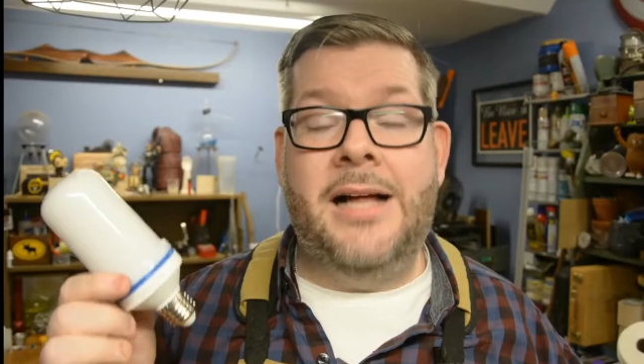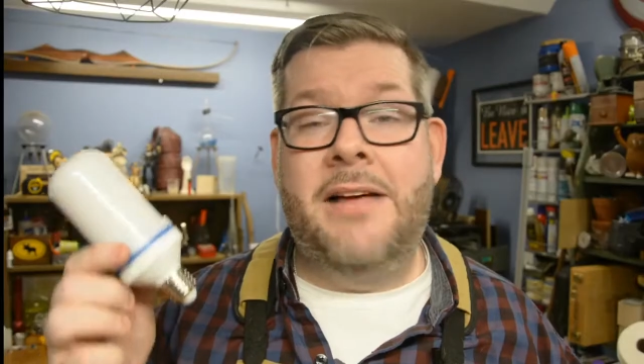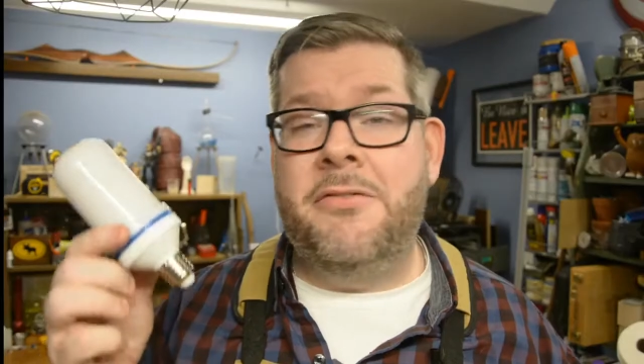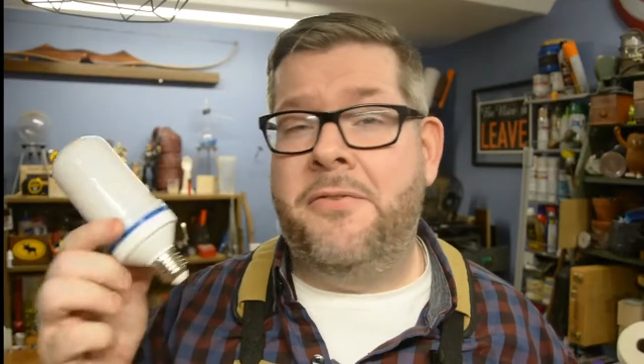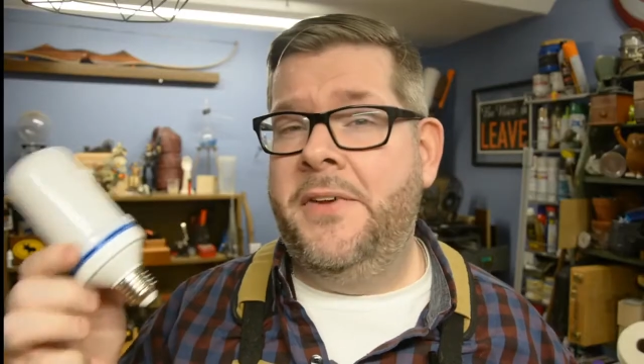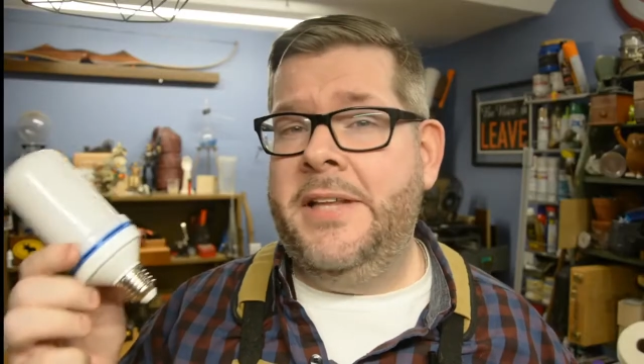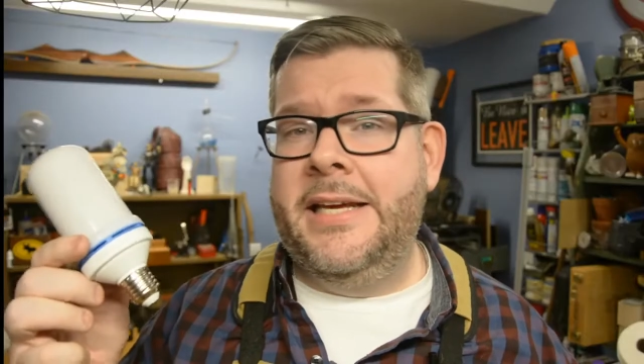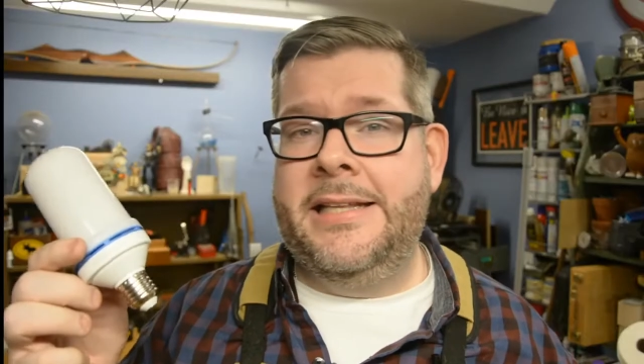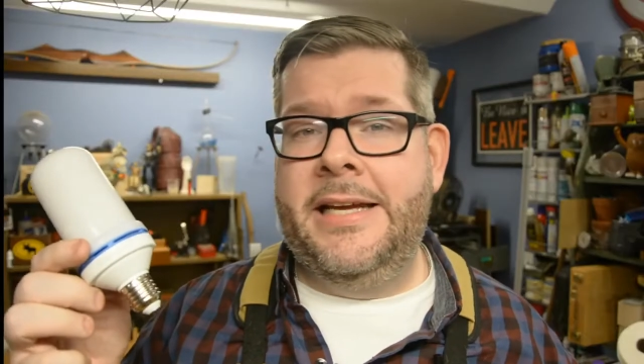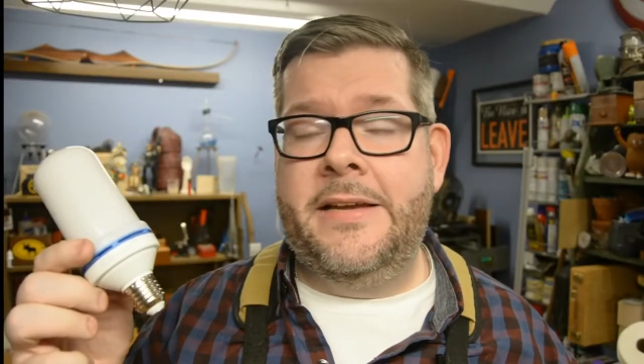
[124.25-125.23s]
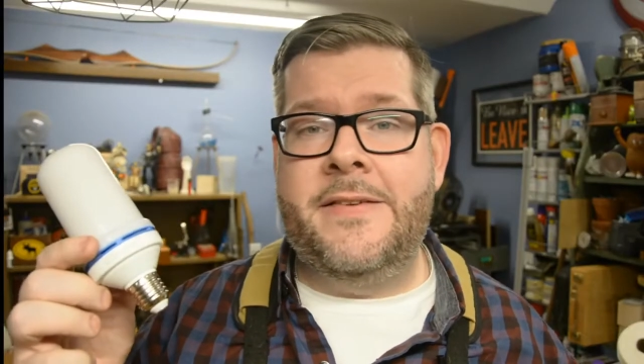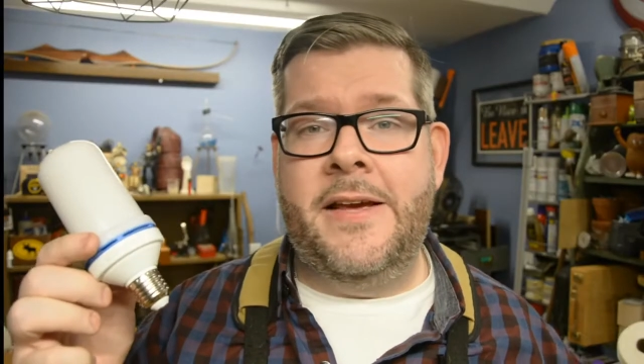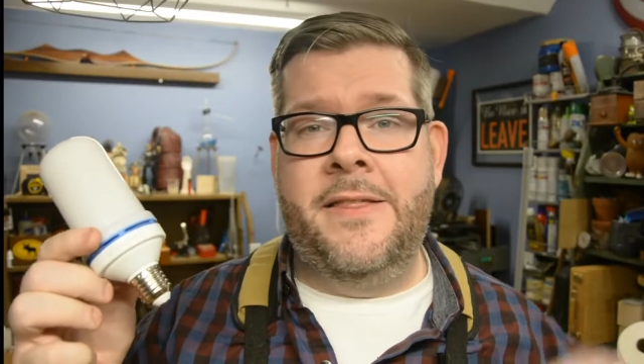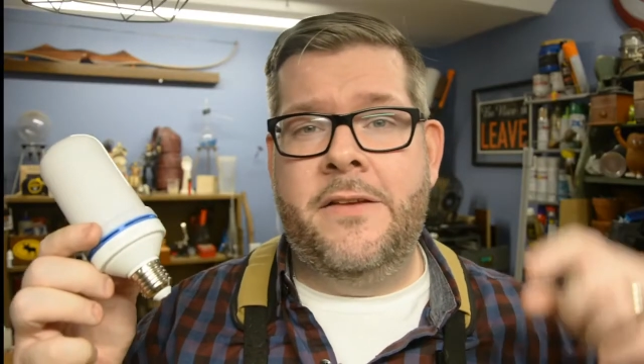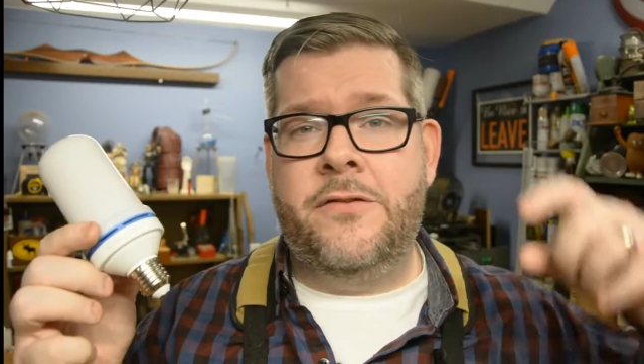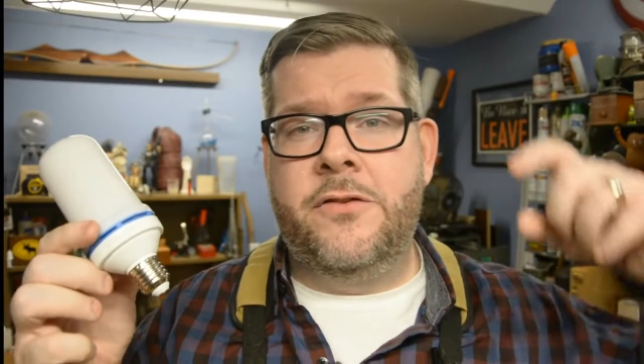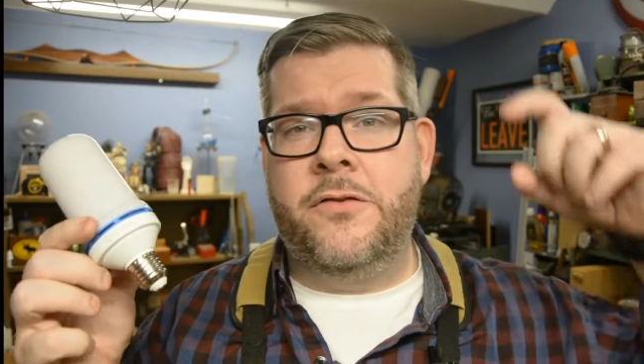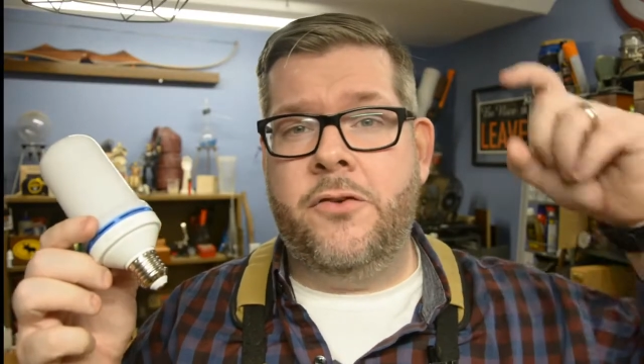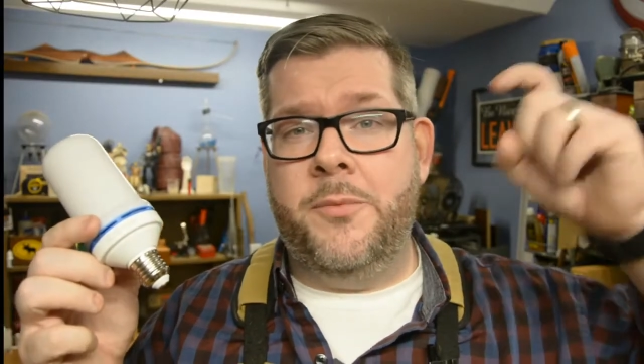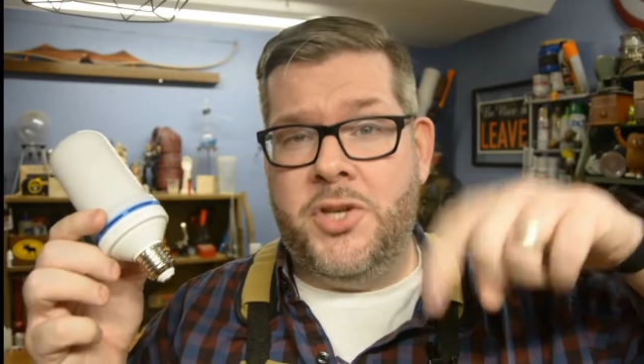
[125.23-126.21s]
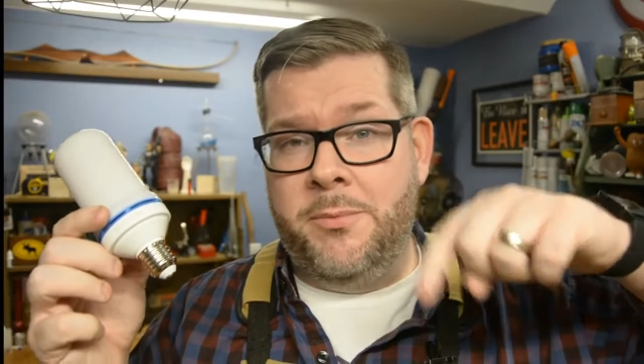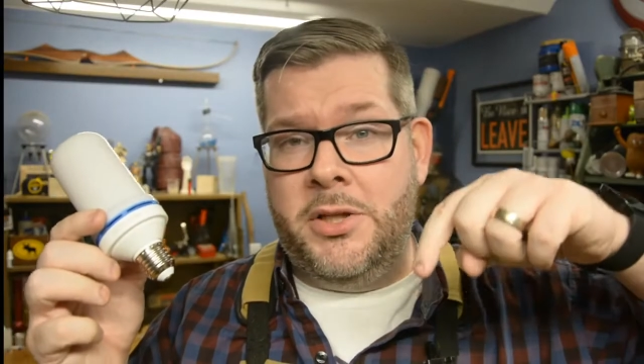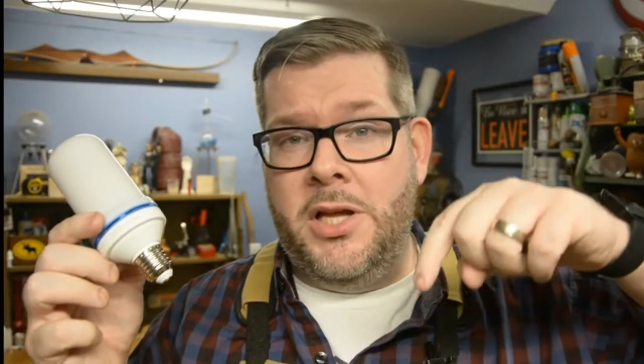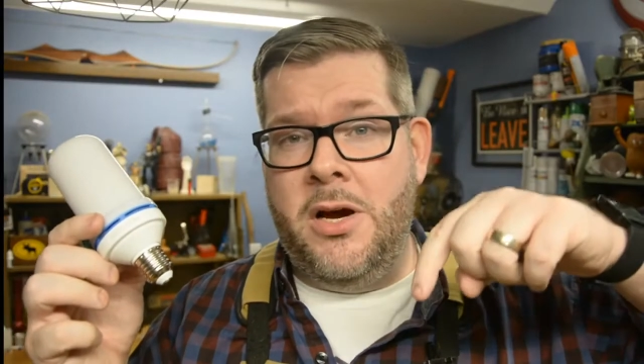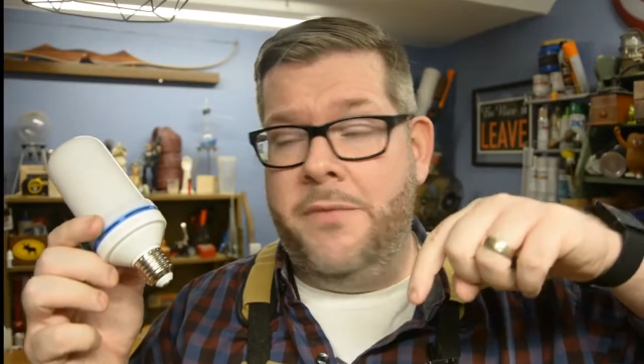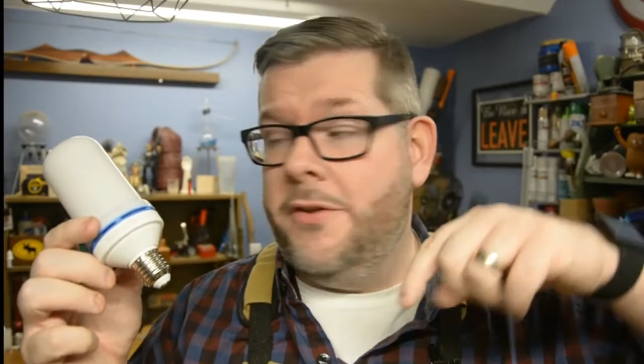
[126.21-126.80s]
I'll have affiliate links in this description below.